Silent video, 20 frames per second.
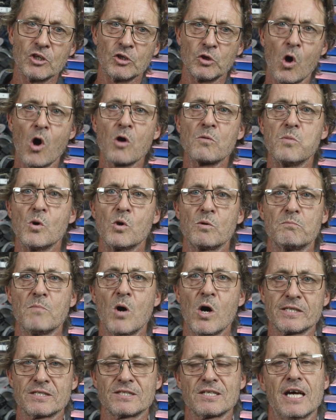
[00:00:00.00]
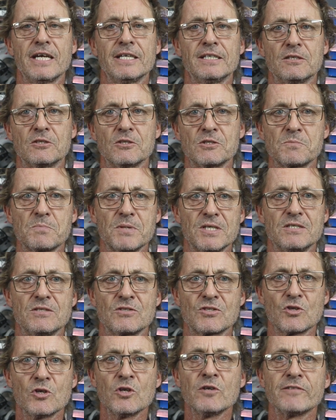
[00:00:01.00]
the logbook might say that it's been
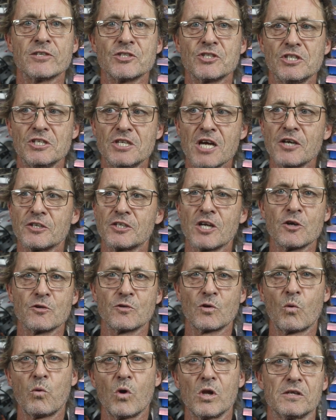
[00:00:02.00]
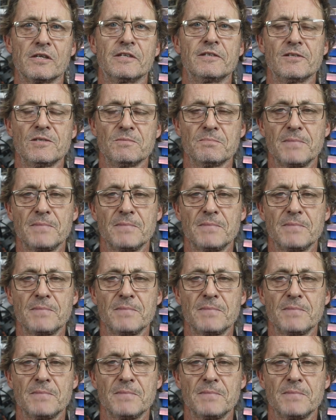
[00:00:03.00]
serviced, you don't know the quality of the